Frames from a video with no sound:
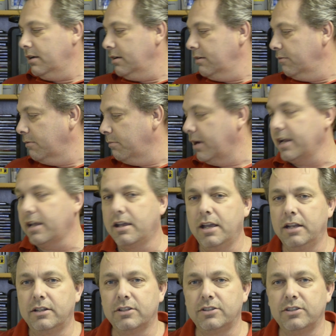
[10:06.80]
Well, my
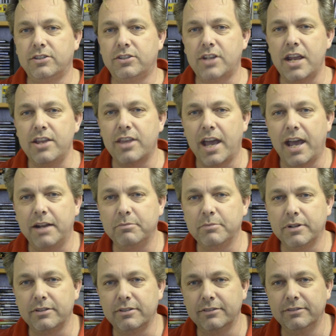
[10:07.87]
kid doesn't say that,
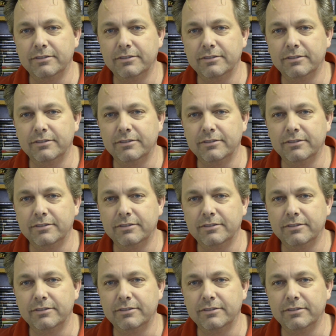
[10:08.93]
but